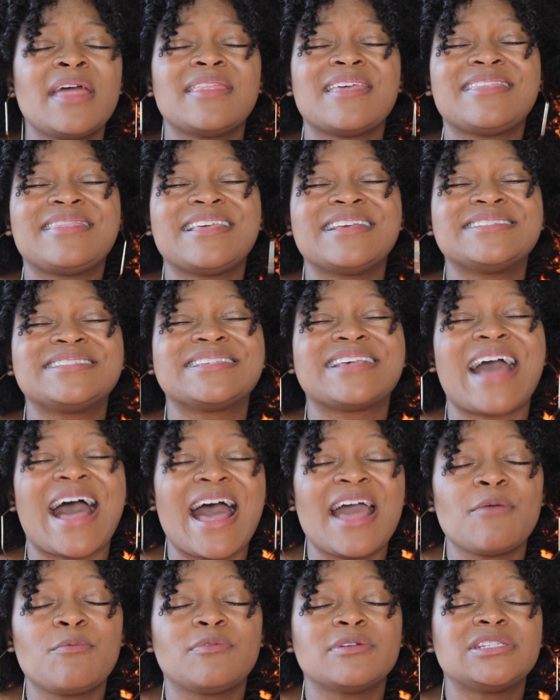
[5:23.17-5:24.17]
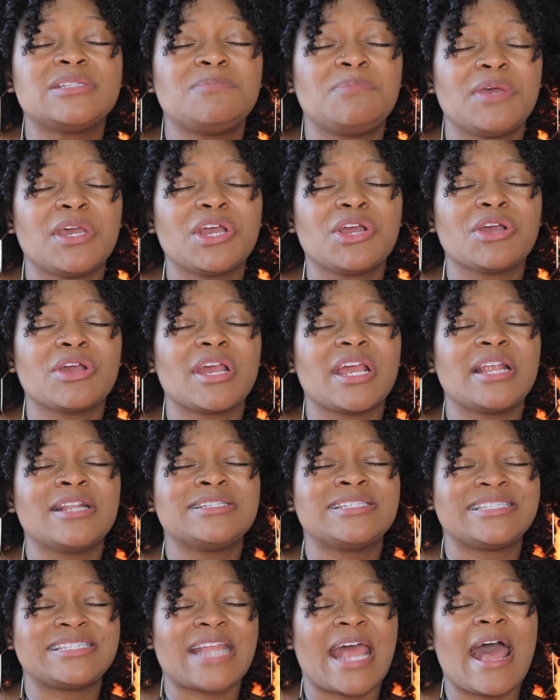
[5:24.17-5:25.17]
that this guy was bigger
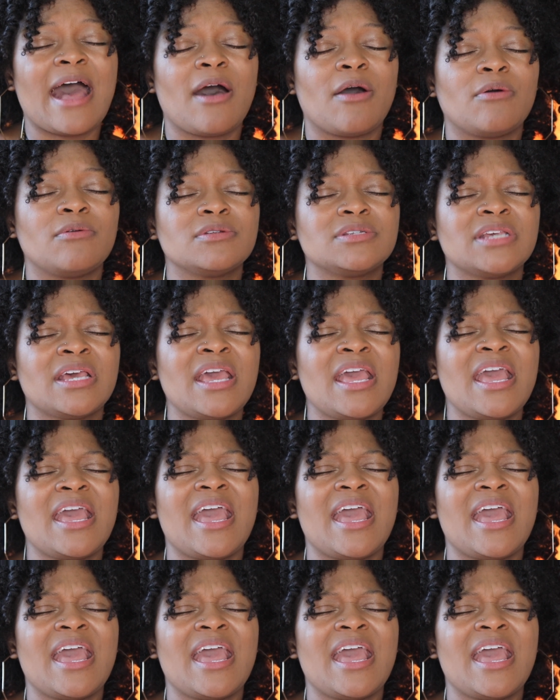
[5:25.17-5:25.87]
and stout.